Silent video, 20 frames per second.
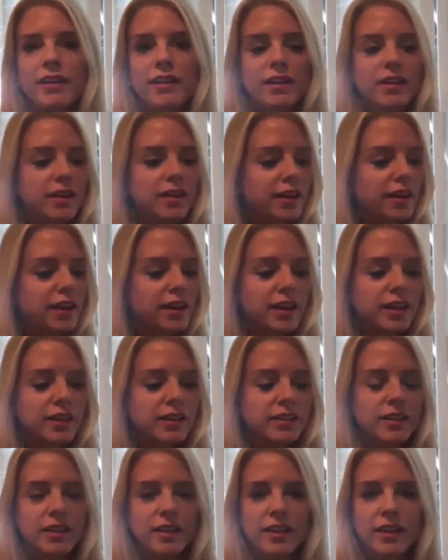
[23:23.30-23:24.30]
And
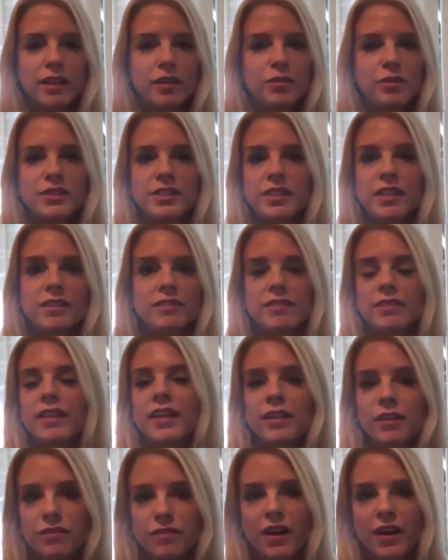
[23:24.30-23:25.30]
it was like a
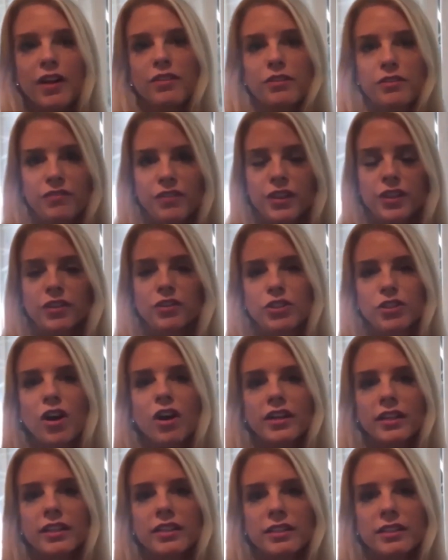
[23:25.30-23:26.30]
father figure
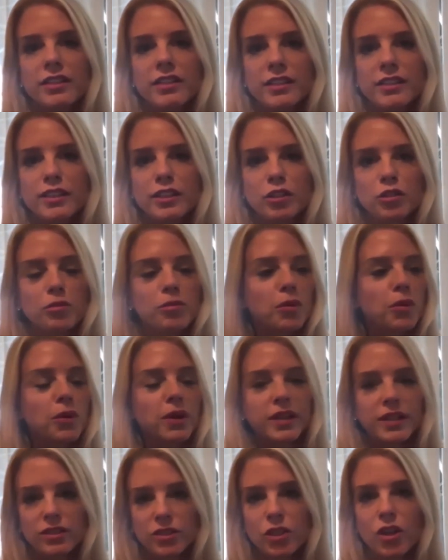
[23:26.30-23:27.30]
talking to this little boy
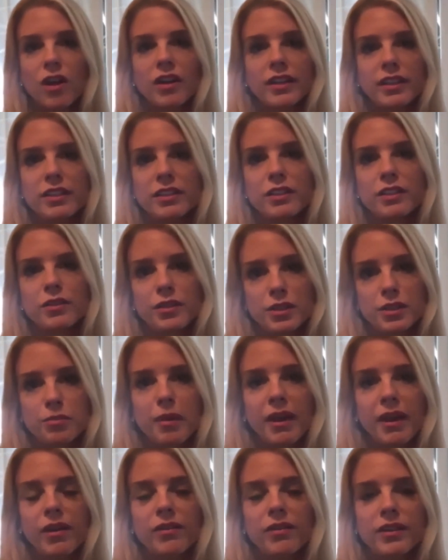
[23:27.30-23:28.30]
and talking to his
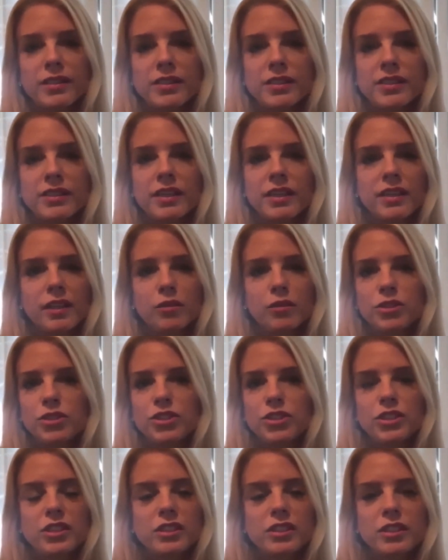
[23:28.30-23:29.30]
parents. And it was
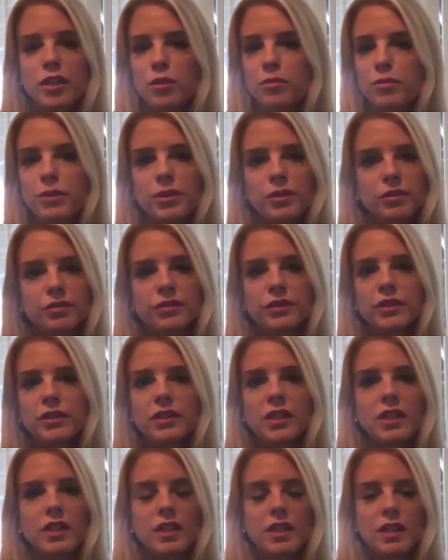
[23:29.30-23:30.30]
just so beautiful
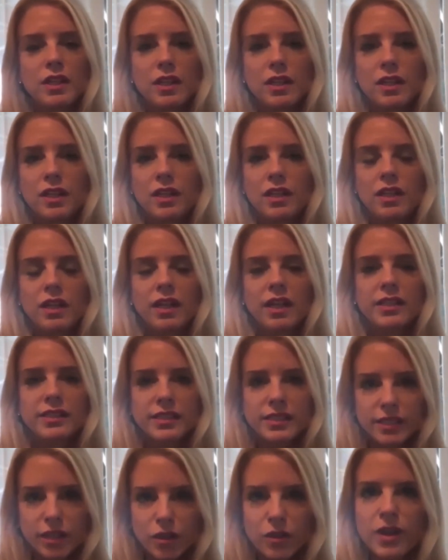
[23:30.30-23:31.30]
and
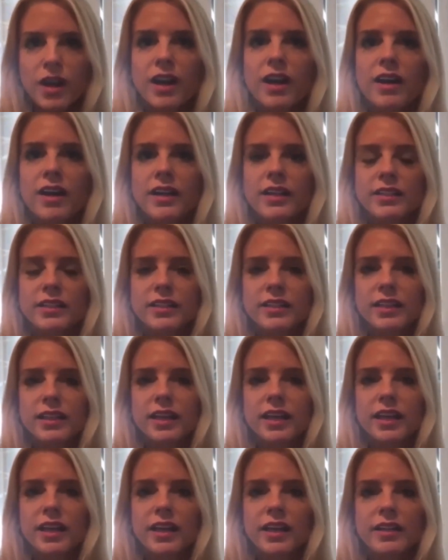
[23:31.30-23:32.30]
so kind.
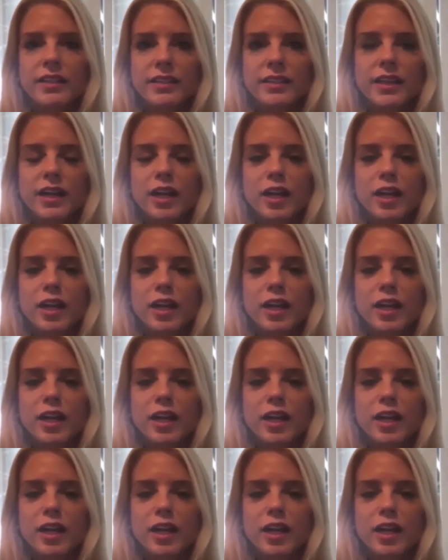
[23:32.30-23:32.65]
And